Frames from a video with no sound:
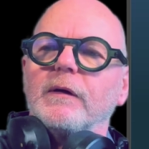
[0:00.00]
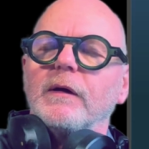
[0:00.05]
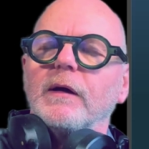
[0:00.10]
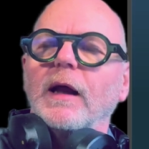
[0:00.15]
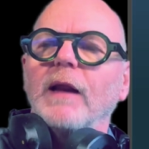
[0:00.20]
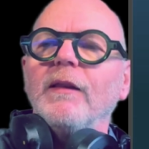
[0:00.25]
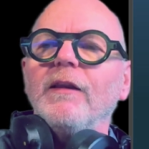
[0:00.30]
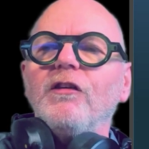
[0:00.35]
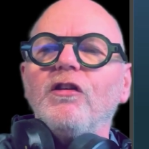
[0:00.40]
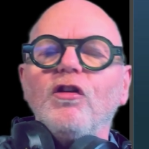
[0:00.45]

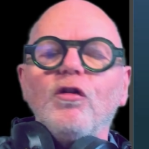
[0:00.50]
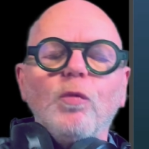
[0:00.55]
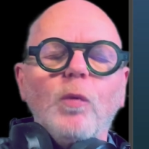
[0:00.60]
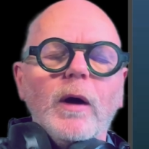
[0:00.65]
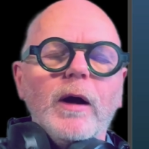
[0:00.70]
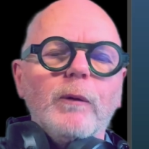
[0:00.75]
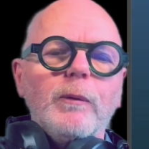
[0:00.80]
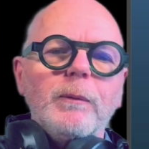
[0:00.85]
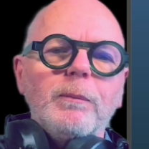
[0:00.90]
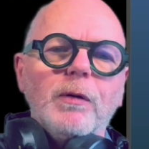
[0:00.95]
And this is
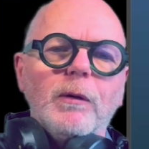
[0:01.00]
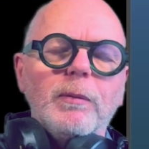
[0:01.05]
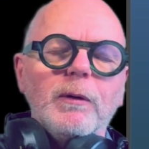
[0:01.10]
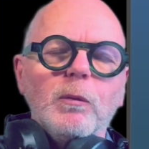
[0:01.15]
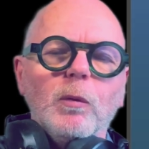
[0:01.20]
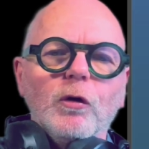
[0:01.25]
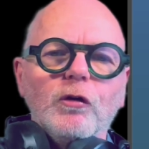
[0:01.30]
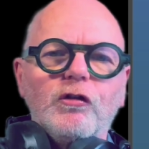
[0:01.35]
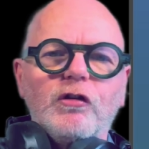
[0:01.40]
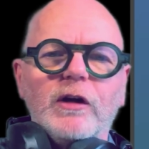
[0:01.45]
where we probably
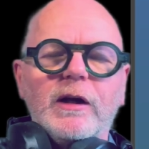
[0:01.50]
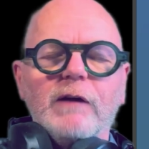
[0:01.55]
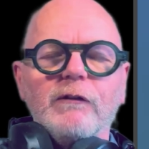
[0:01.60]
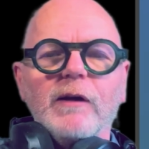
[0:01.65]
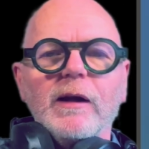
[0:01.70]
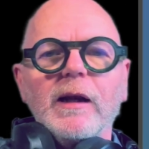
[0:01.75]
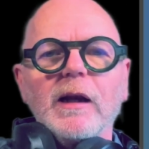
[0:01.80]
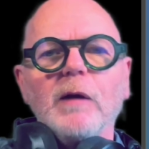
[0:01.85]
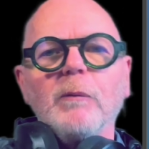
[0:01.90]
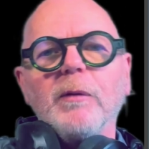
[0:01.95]
want to give a
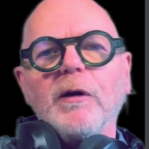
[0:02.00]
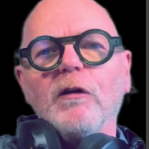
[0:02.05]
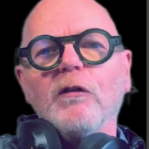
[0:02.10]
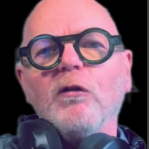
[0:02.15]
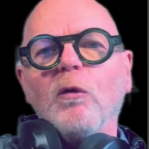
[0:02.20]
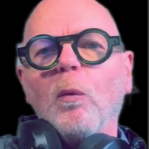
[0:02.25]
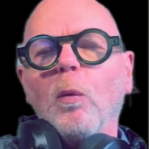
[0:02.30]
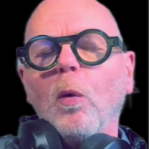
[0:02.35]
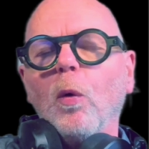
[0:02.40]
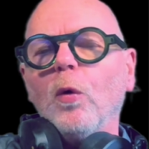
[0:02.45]
little bit of
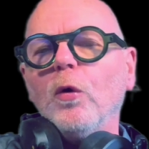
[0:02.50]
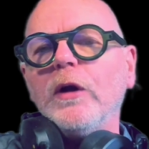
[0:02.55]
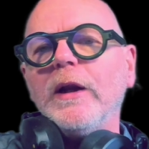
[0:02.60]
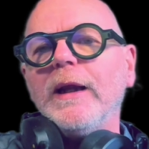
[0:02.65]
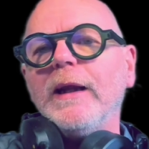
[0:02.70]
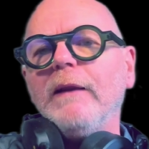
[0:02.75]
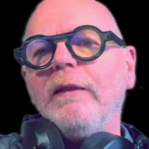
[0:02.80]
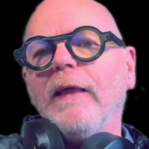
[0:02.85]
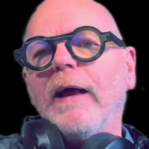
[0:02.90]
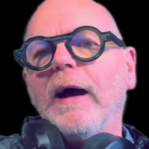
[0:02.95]
a
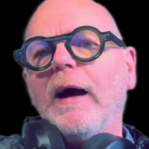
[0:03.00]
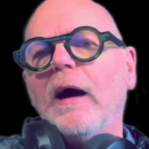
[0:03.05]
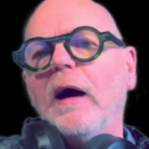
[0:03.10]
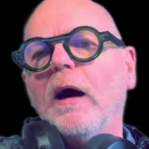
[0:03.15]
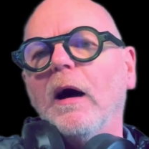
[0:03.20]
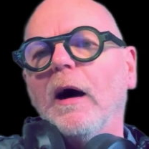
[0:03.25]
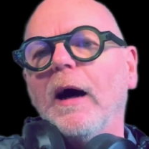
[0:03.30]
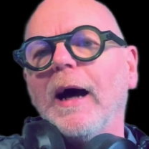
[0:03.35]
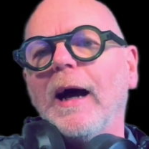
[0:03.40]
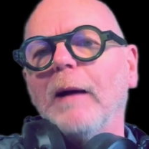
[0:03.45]
warning that
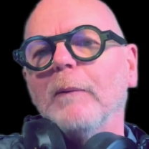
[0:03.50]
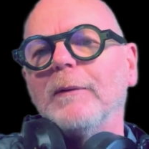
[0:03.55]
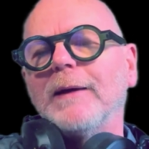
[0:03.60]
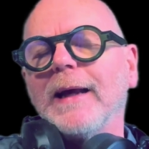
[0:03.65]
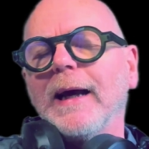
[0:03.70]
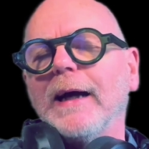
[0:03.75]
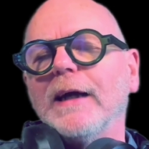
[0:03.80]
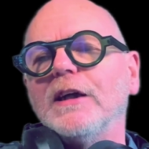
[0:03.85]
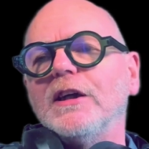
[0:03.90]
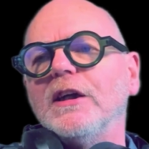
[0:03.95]
our apt
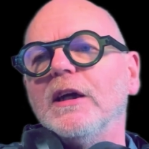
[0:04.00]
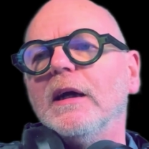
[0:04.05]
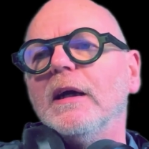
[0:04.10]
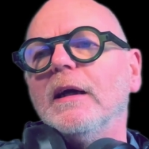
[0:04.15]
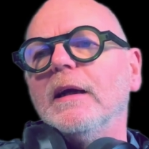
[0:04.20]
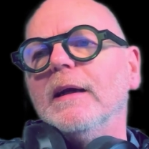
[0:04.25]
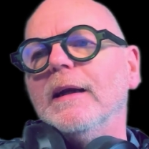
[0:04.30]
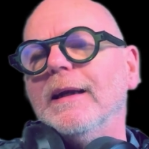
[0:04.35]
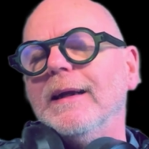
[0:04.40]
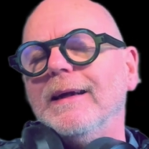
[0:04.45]
cache
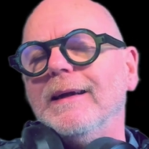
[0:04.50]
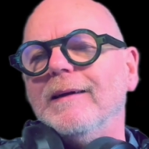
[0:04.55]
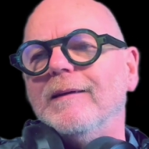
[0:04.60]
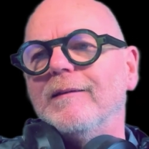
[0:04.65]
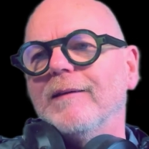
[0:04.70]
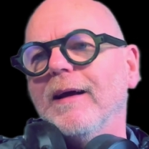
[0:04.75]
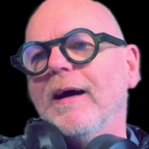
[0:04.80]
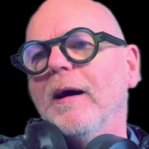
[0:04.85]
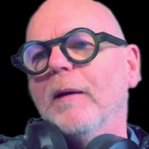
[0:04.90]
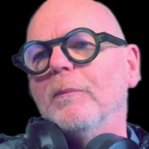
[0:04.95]
needs
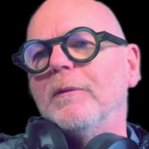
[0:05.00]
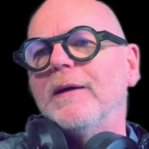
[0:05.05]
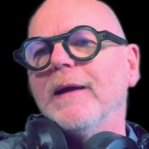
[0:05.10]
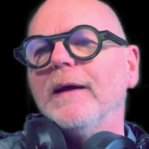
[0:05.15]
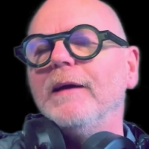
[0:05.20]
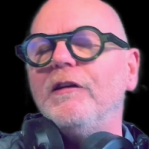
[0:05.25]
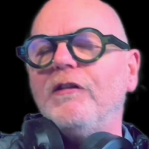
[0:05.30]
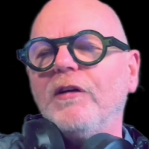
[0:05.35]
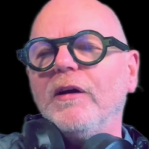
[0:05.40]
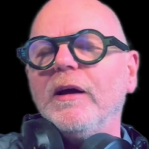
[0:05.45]

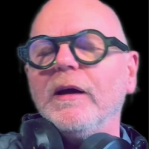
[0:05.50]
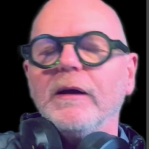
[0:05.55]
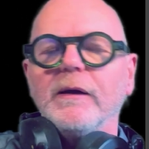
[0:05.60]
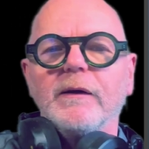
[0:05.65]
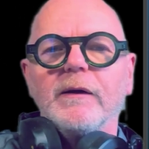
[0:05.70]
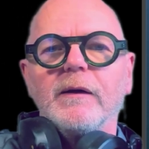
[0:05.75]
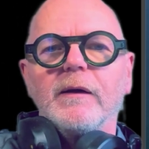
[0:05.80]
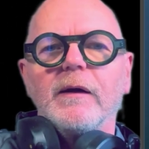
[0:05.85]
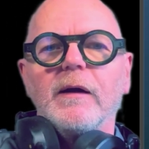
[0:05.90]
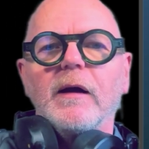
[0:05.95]
updating.
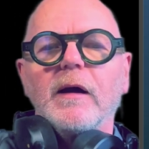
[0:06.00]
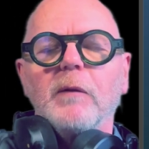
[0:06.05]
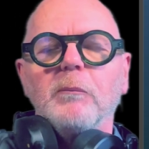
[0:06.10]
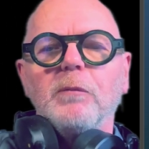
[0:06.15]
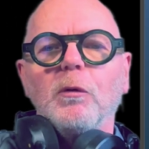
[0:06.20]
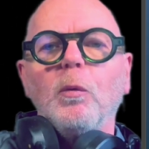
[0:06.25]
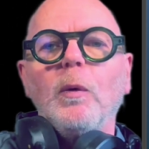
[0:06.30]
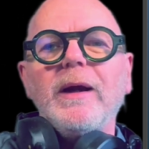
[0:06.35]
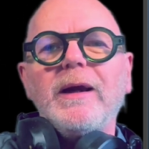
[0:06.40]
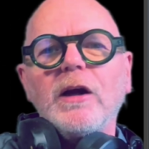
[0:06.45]

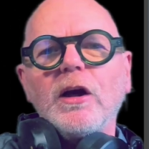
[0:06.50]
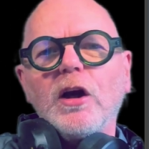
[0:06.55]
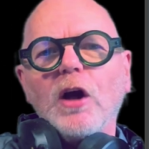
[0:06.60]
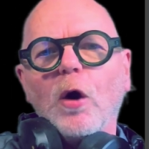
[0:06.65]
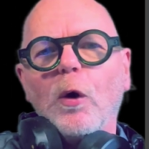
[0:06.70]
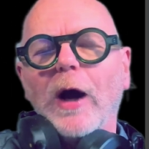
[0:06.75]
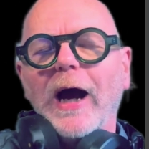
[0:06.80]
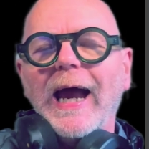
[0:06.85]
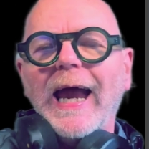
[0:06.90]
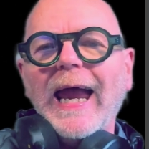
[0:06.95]
But we can
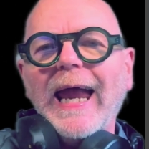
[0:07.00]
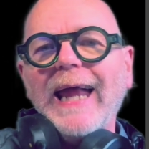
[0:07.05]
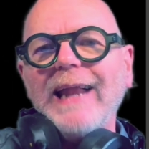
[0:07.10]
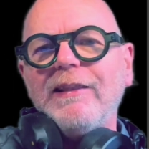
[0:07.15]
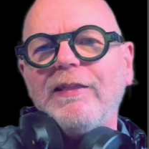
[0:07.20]
go ahead